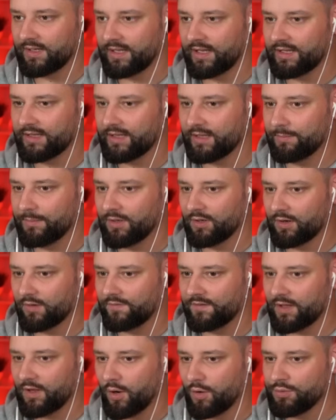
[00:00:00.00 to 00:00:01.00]
in the middle
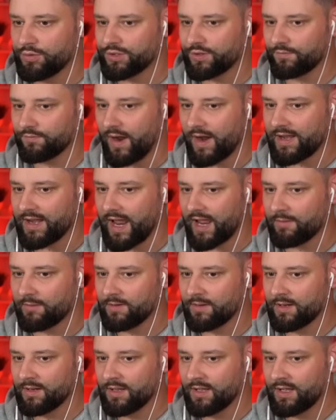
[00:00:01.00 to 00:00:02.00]
of the ocean right now.
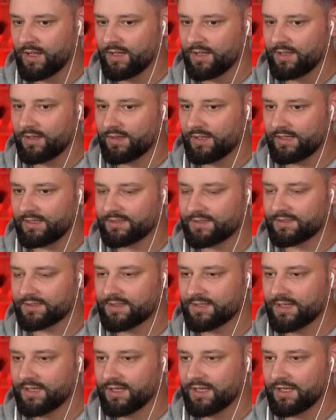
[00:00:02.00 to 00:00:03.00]
This
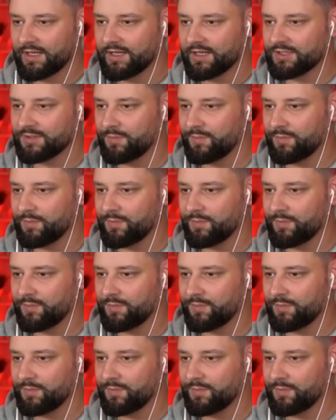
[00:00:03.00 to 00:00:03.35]
is